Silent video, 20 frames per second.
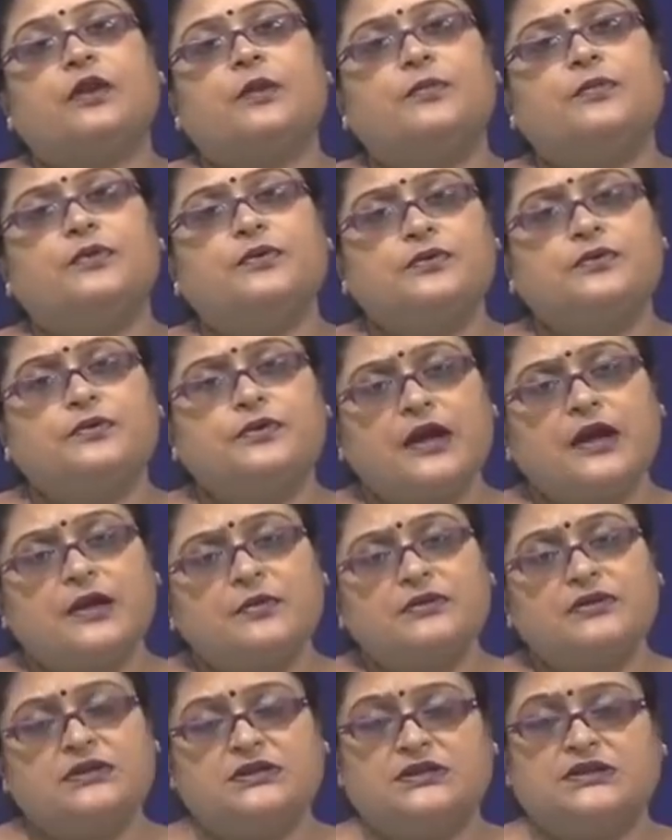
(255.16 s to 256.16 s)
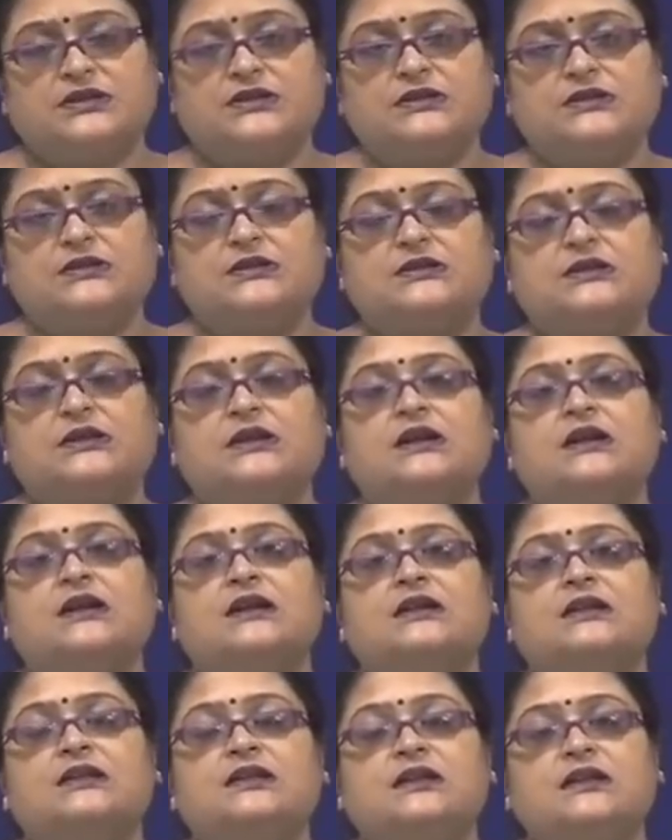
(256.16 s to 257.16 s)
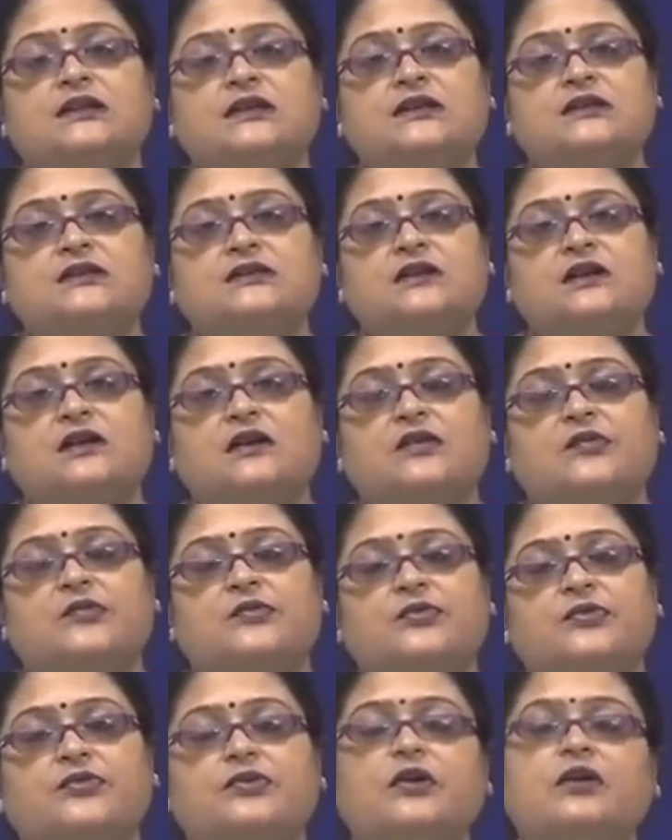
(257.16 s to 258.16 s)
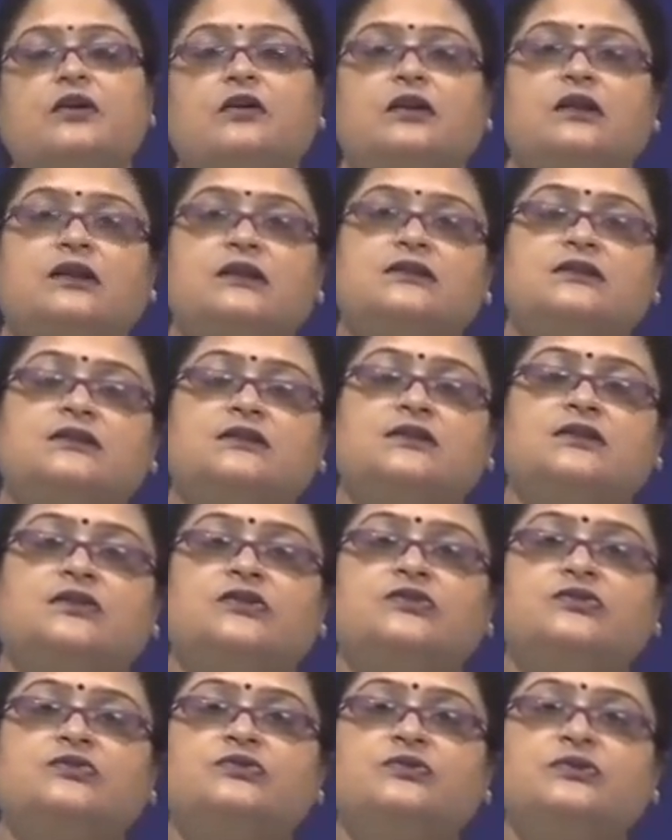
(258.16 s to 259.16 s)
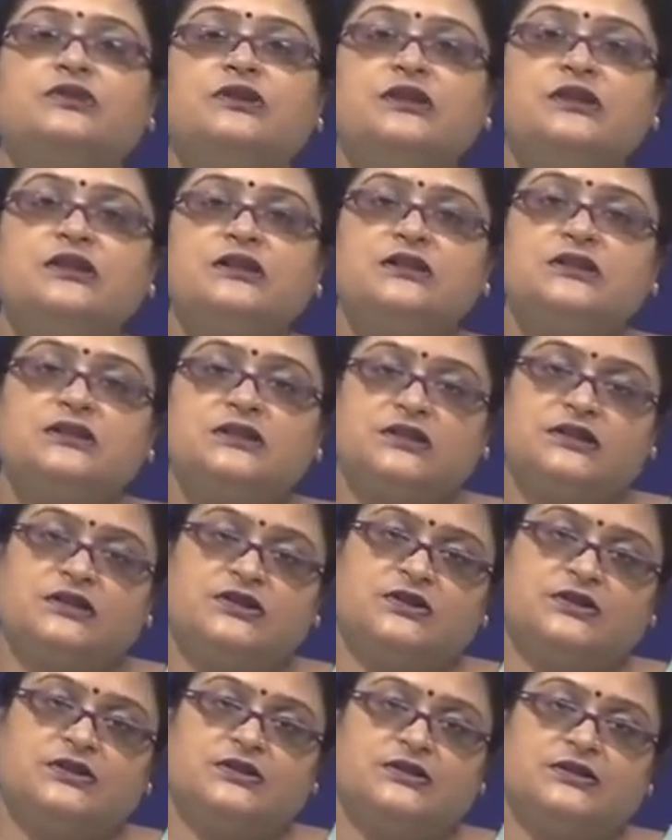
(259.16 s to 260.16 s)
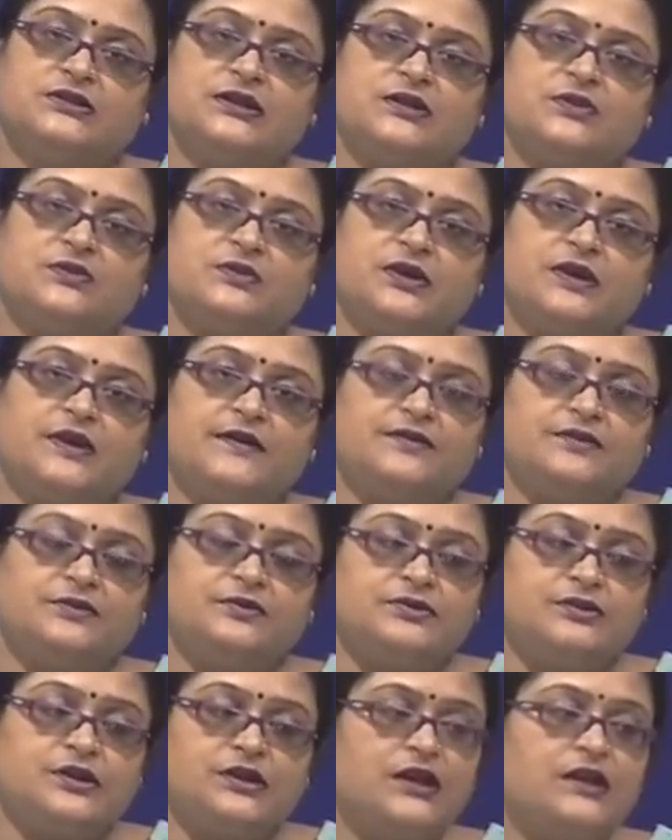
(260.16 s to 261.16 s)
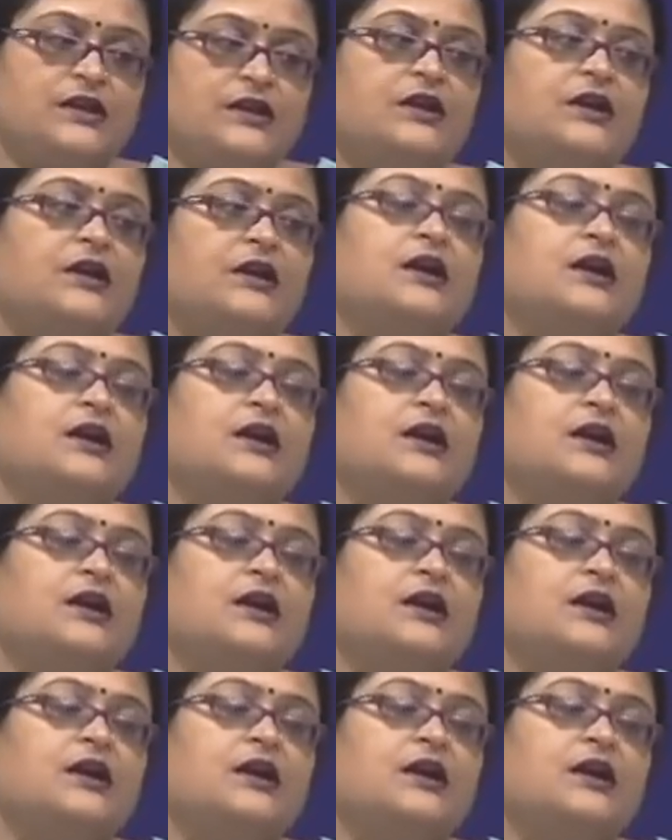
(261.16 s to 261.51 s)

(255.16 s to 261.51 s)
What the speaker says: programmed decisions, these are more or less routine decisions that we have to take,